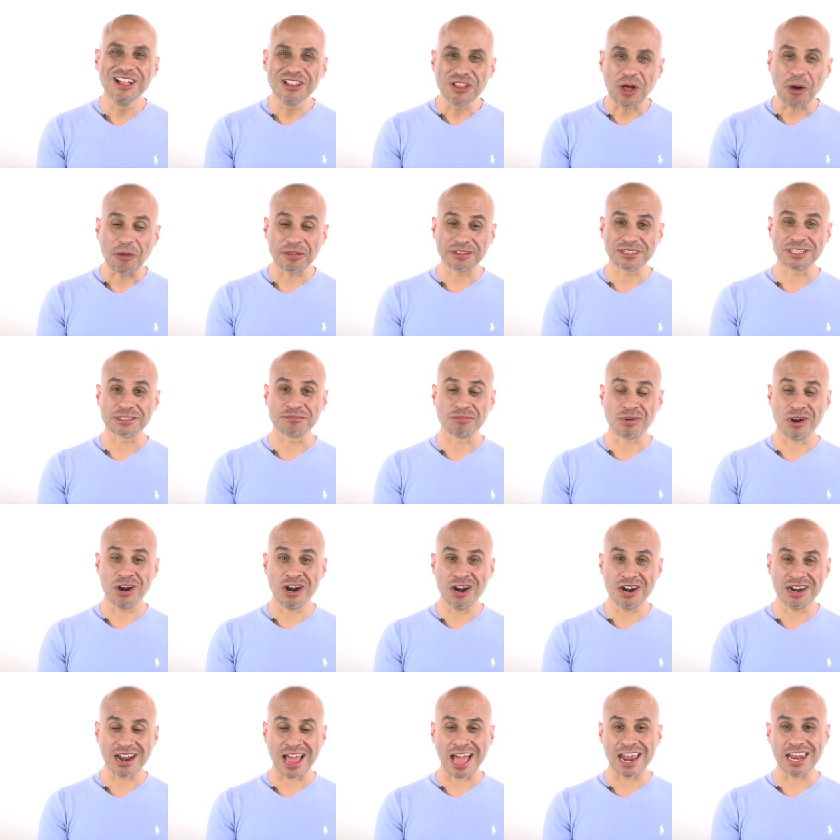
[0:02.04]
Hello, this is
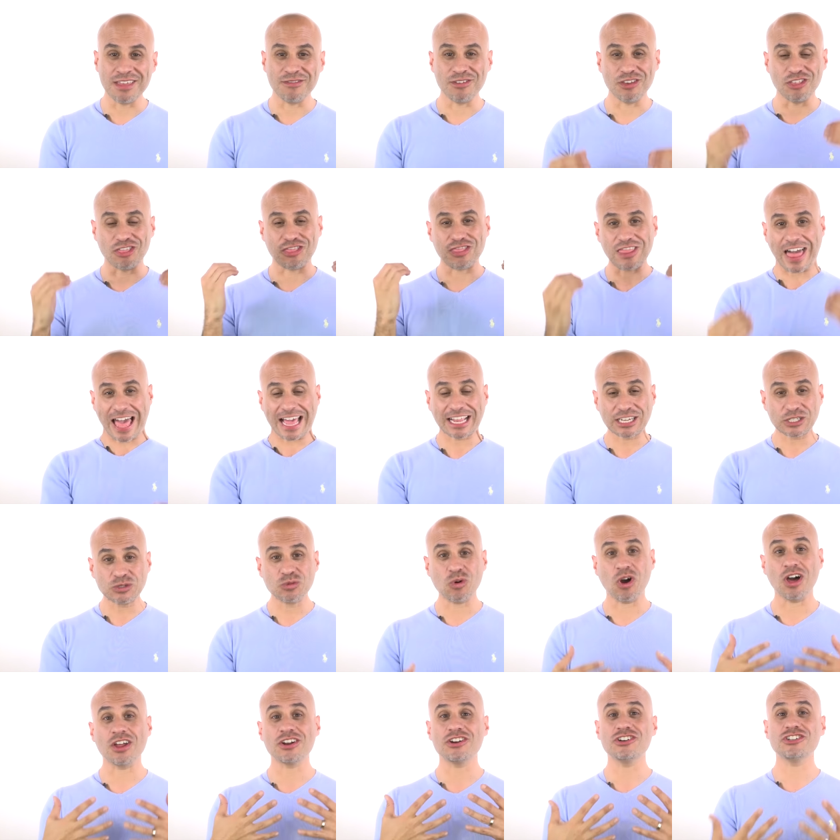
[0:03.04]
Bern, and if you'd like
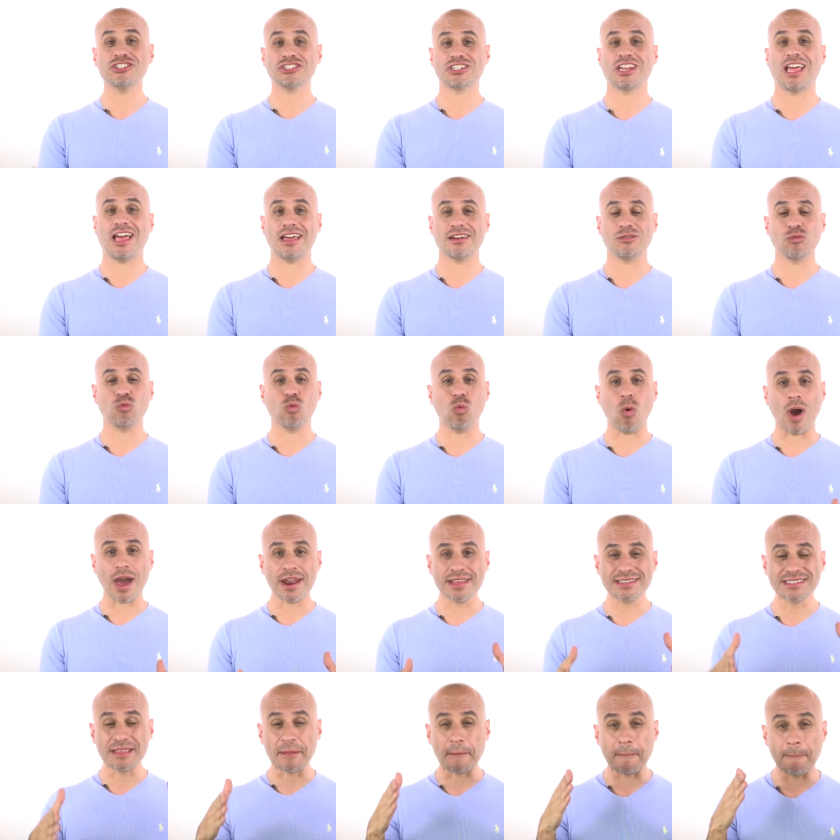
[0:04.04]
to understand
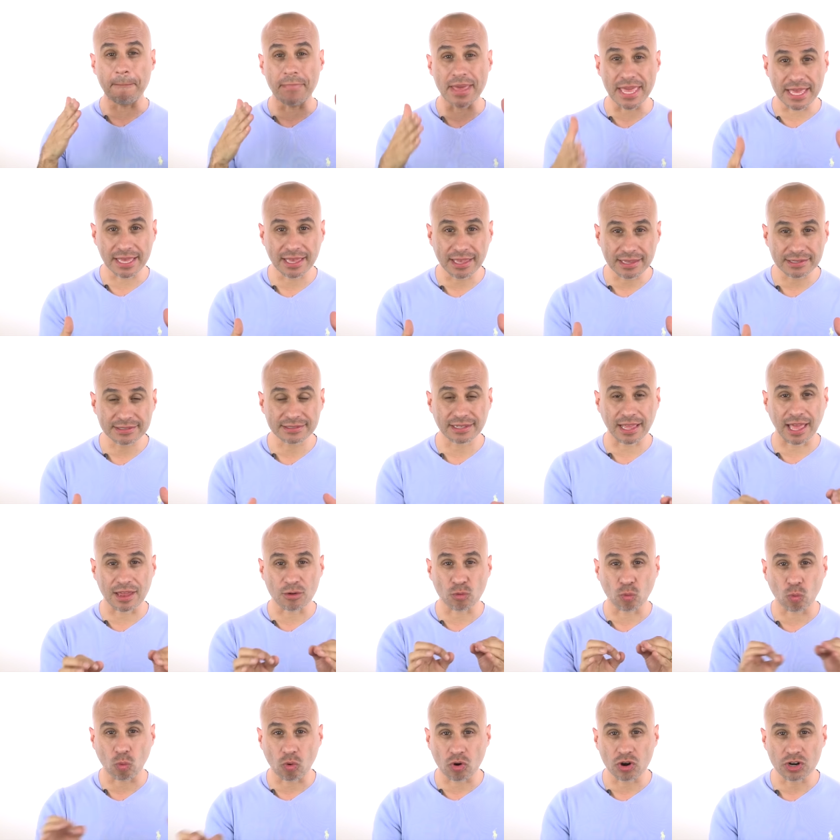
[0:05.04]
what is the biggest
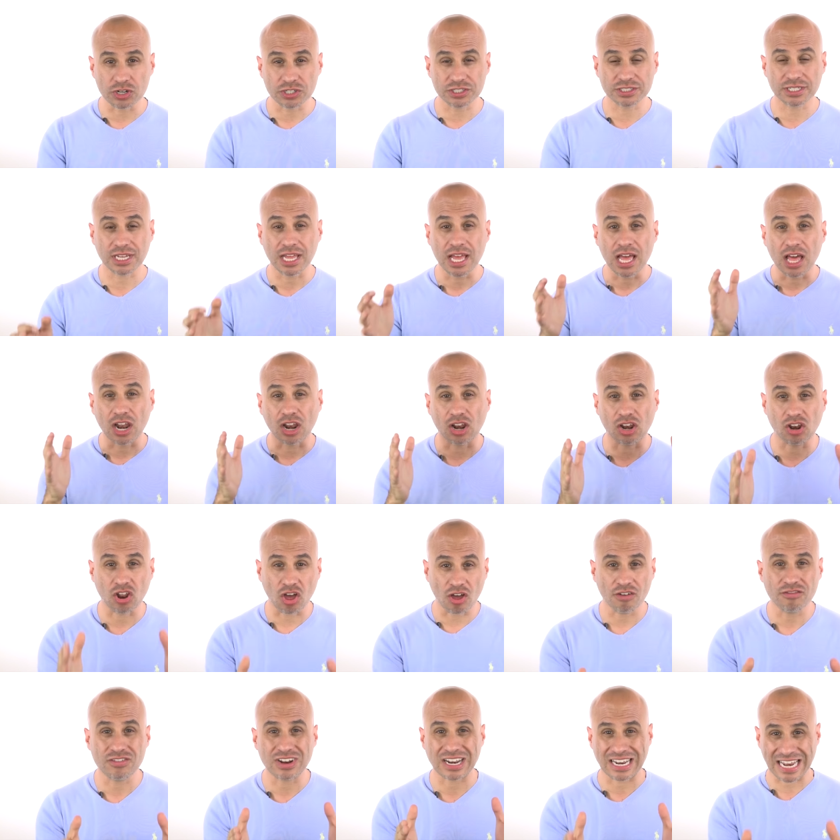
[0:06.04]
and worst
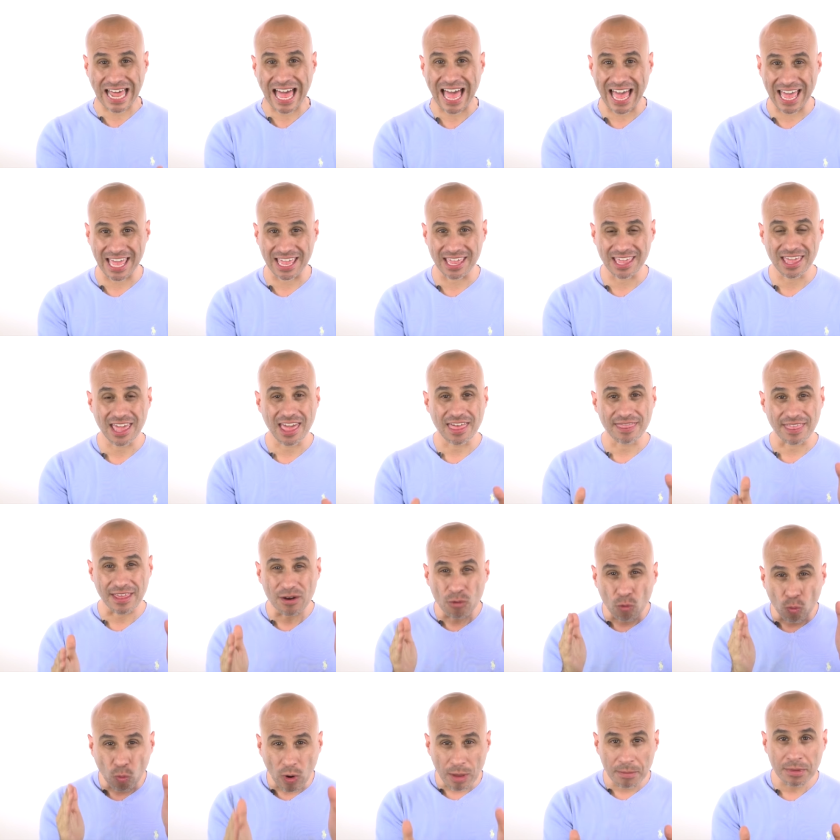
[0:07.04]
love lie
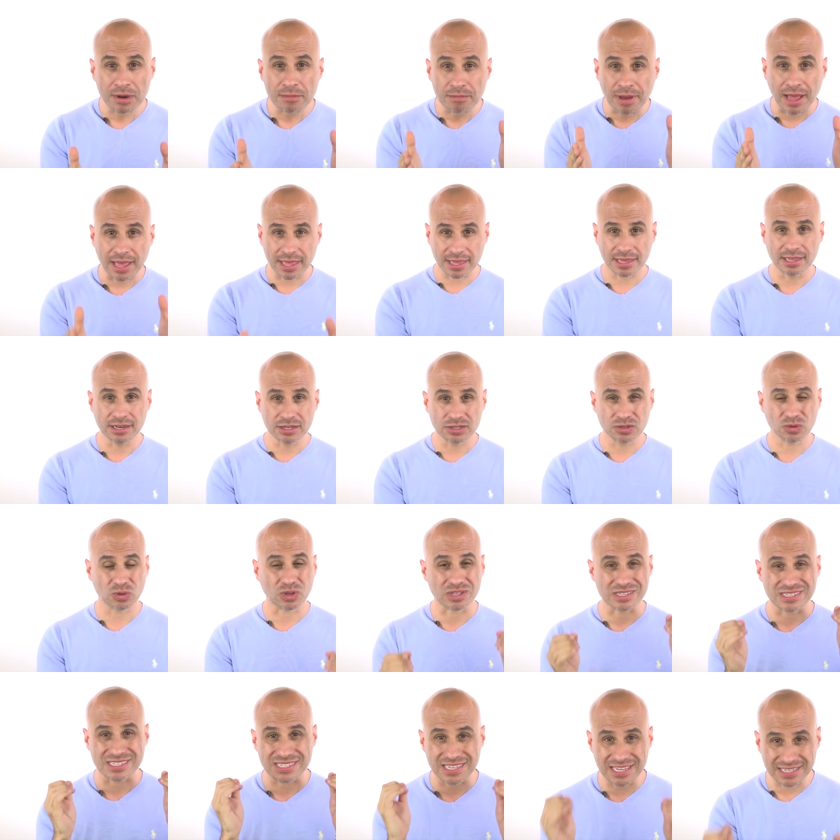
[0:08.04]
that women buy into
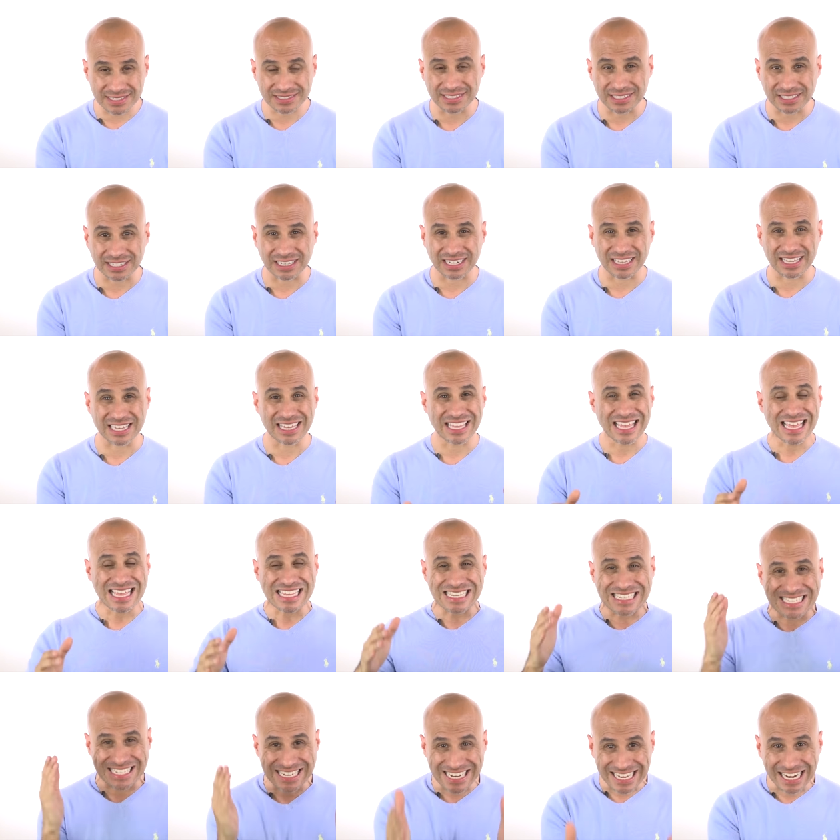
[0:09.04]
consistently,
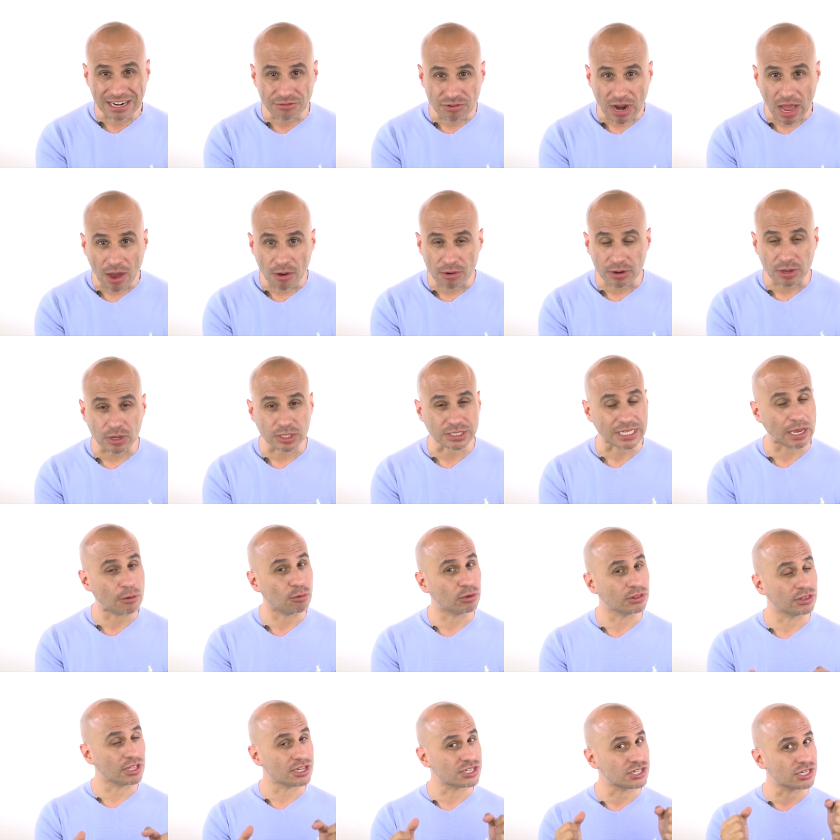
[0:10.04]
stick around because I
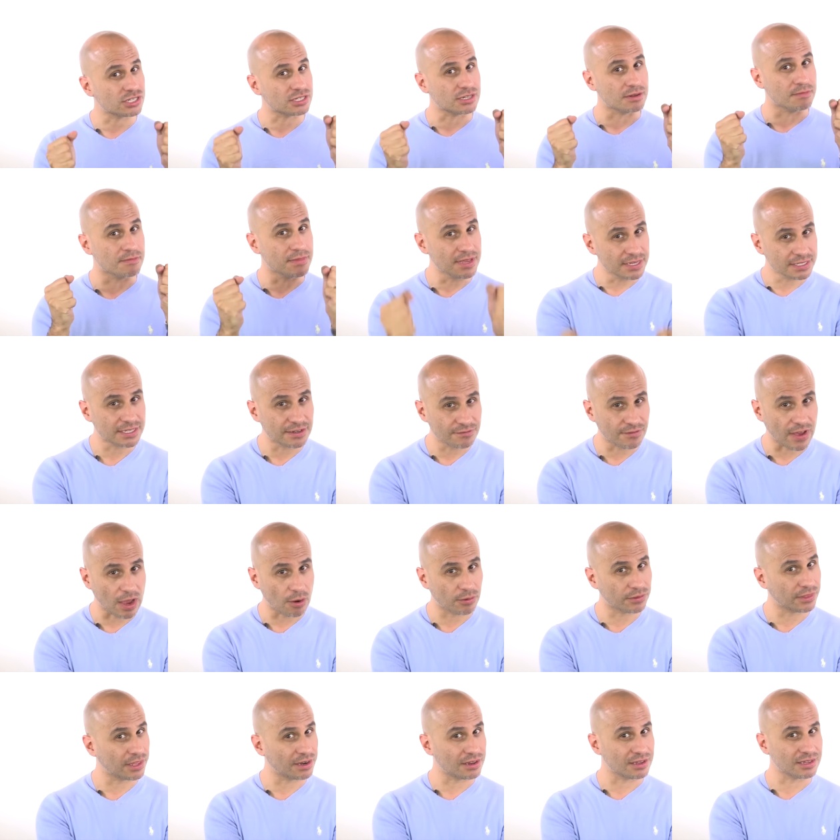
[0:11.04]
will not just
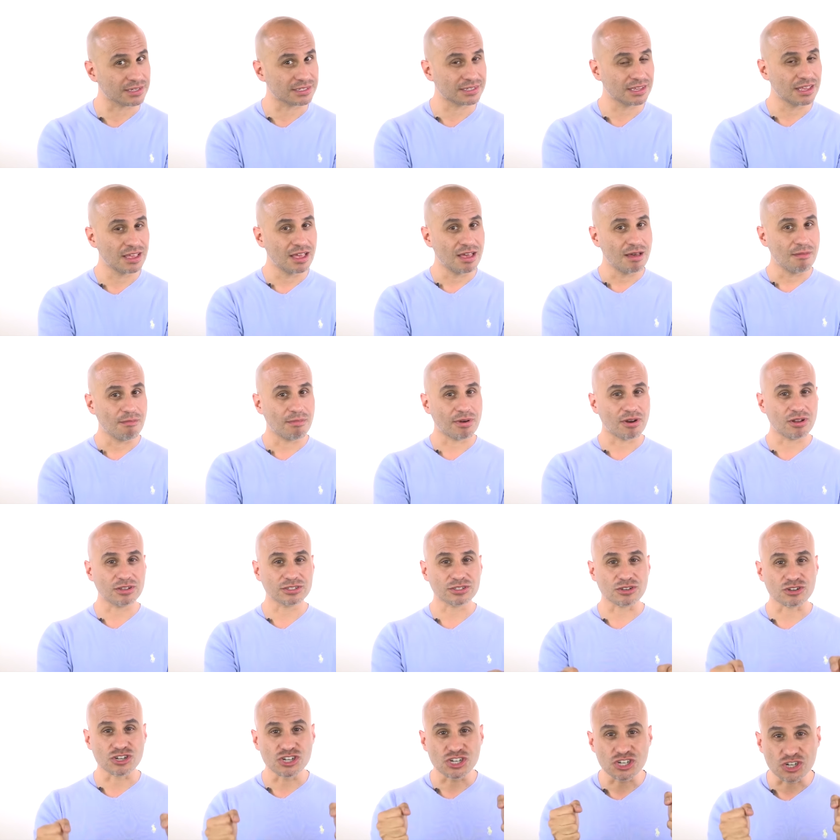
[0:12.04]
demystify what that is, but
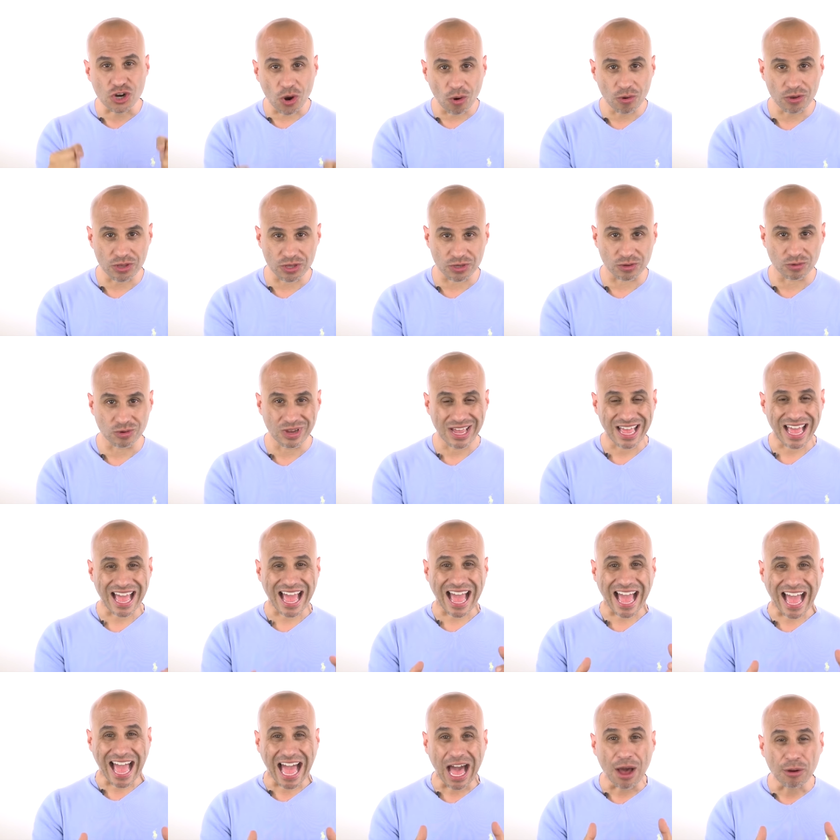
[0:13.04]
also show you
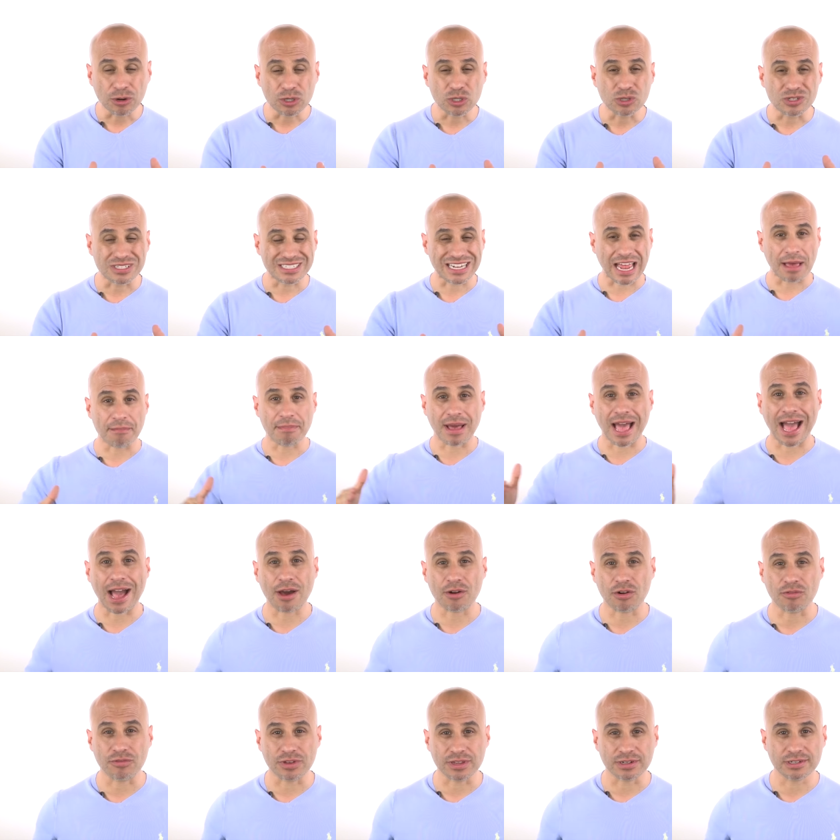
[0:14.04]
how to snap
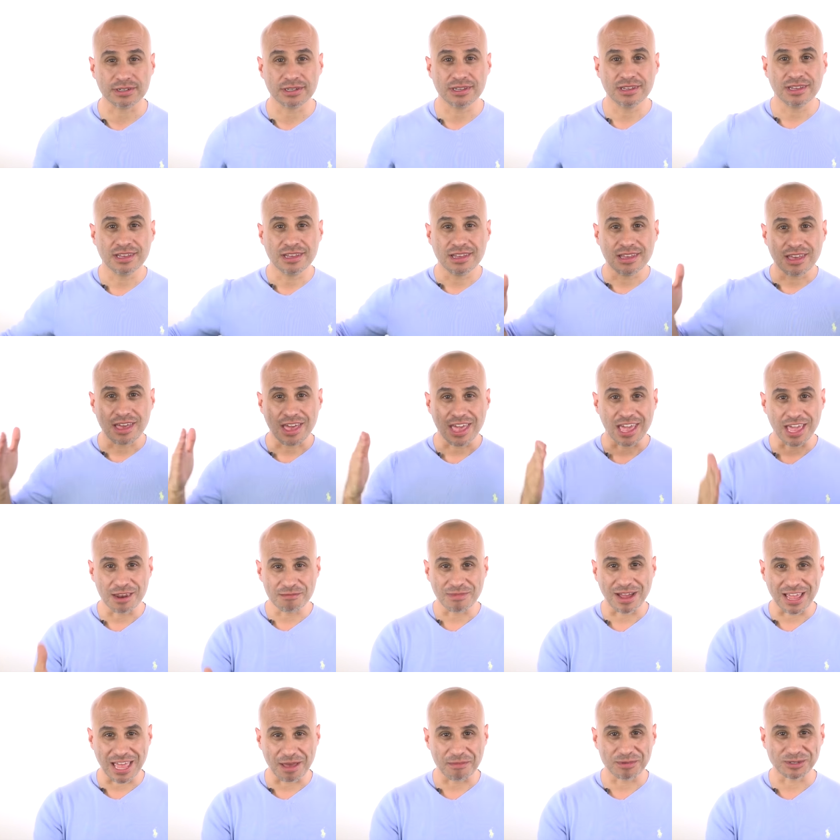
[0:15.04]
out of it
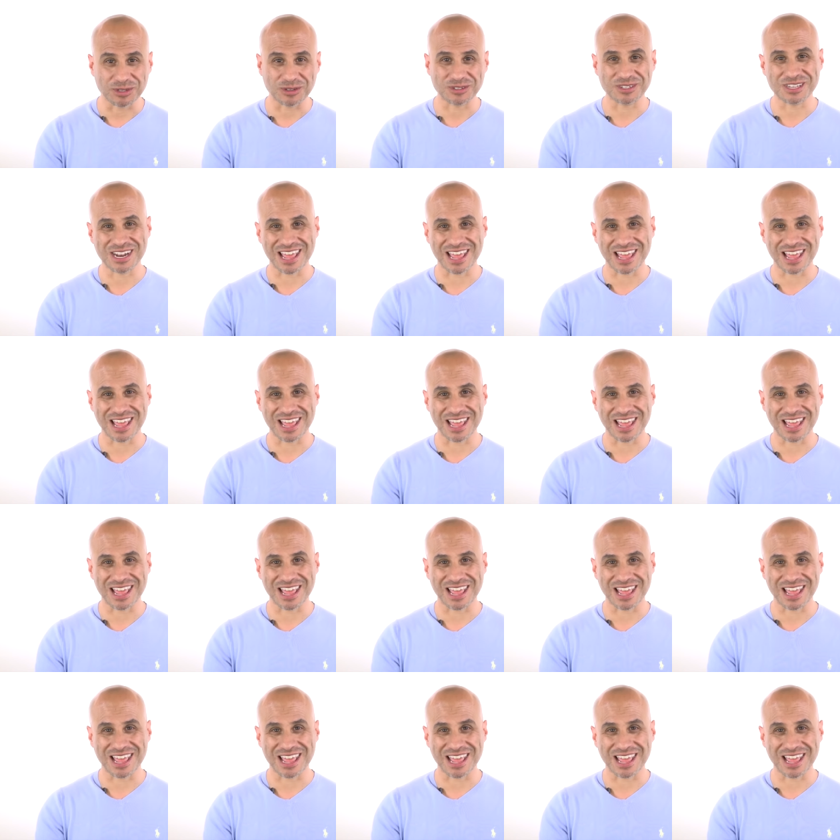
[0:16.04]
in my episode